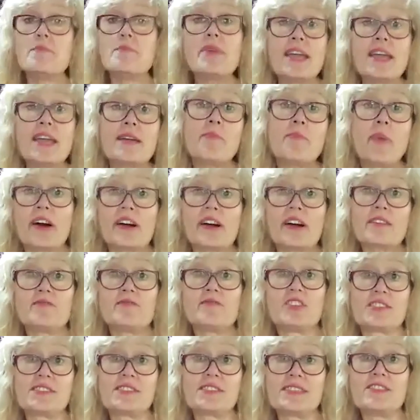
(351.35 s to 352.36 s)
Being part
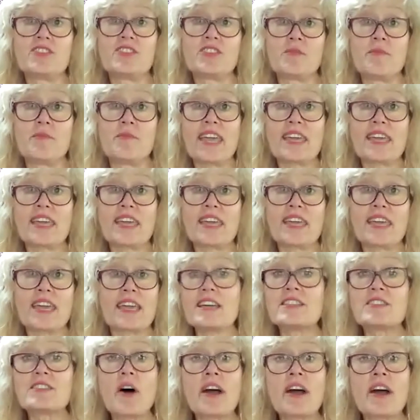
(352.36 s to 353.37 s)
of decision
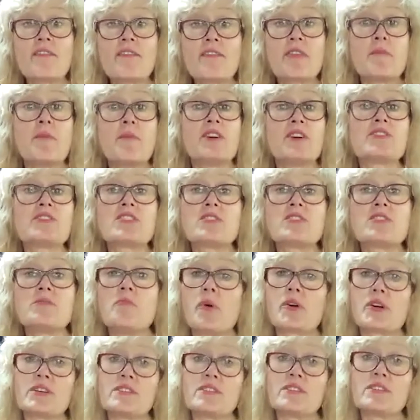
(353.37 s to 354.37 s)
making is one of the
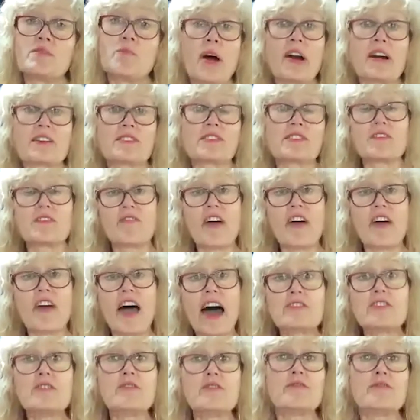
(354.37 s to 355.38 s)
most important
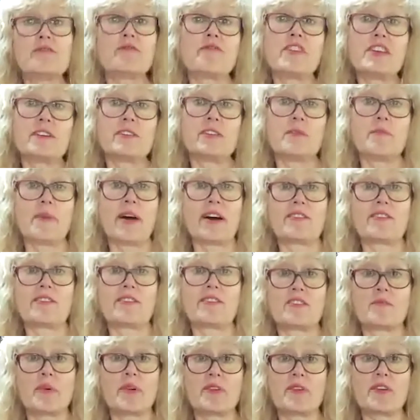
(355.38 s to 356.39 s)
parts of how you feel
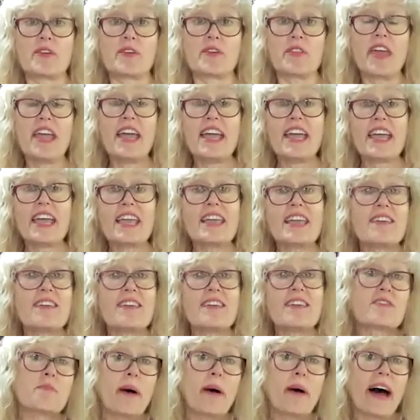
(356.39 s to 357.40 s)
about your birth,
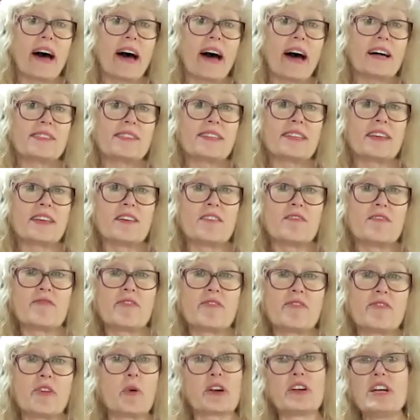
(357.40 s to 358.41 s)
either
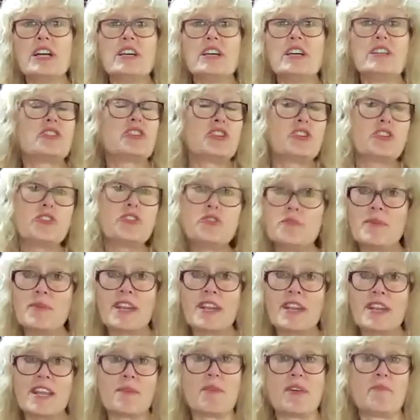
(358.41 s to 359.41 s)
positive or too
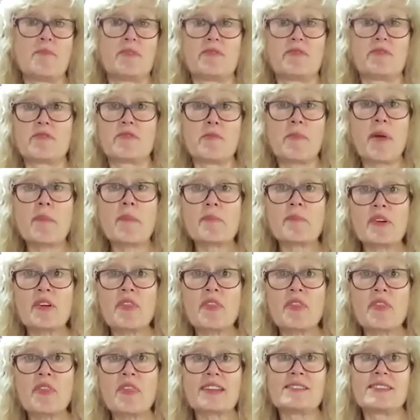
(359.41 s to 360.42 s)
many people
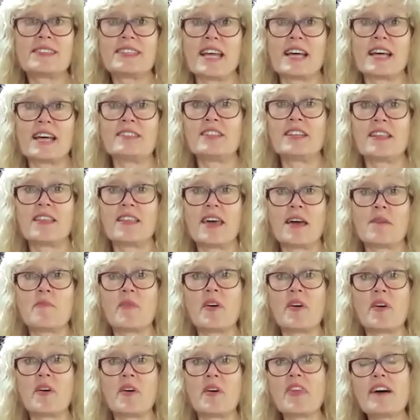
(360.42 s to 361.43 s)
remember things done to them
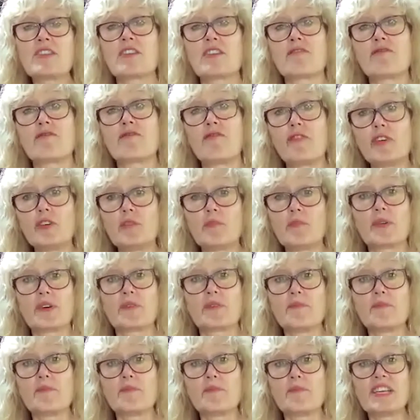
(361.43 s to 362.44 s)
without their full
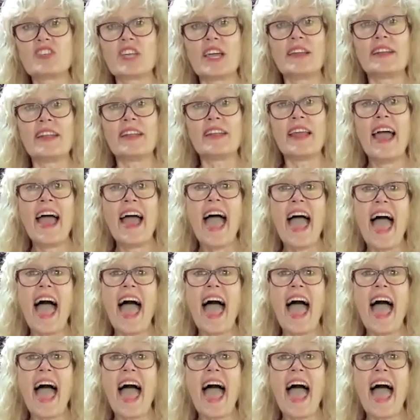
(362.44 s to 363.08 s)
permission,